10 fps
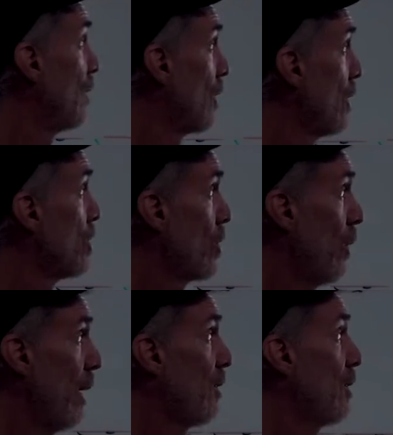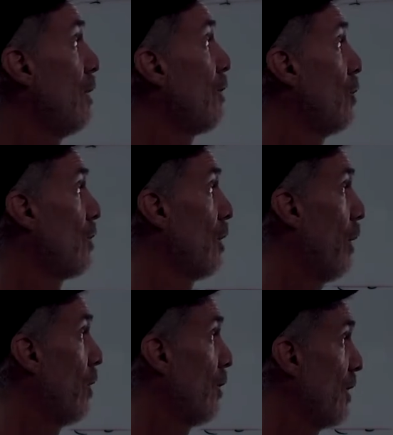is a good choice if you
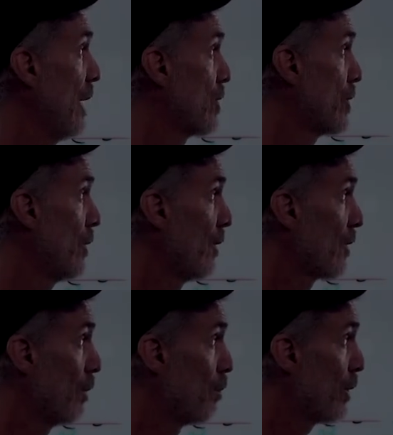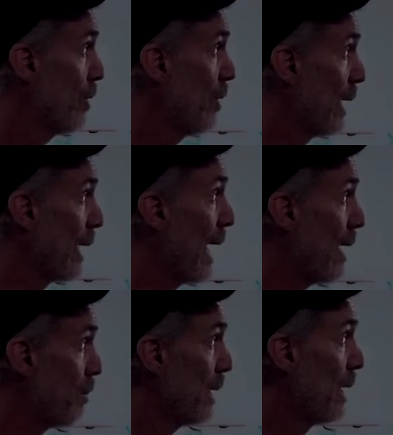suppose nature is computing
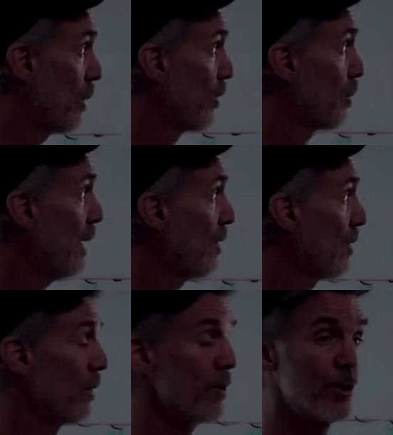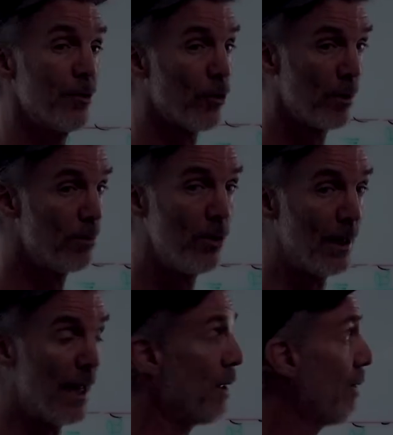AB equals P solutions, or
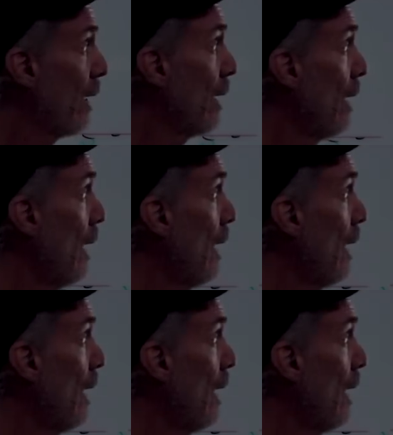computing anything